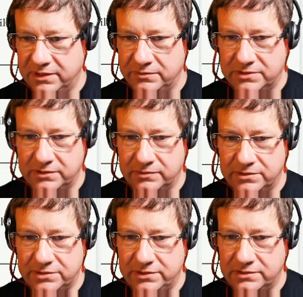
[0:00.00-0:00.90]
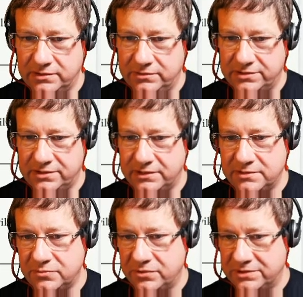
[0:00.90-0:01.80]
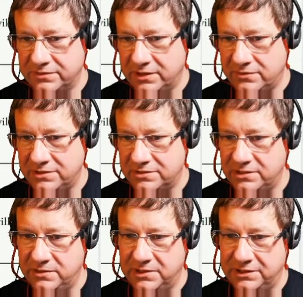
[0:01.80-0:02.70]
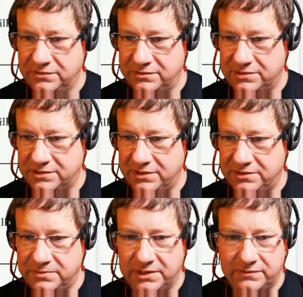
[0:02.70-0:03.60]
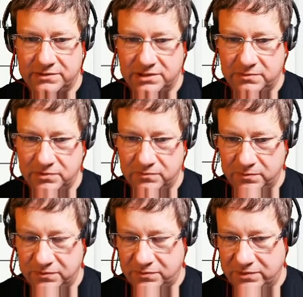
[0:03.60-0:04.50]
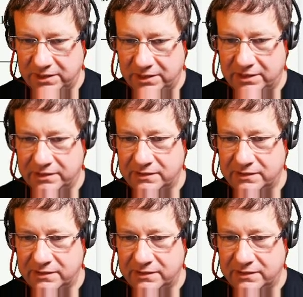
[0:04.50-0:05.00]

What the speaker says: which I know she is lost and imprisoned, currently asleep, laying on her side in the back of the chamber in room 3A.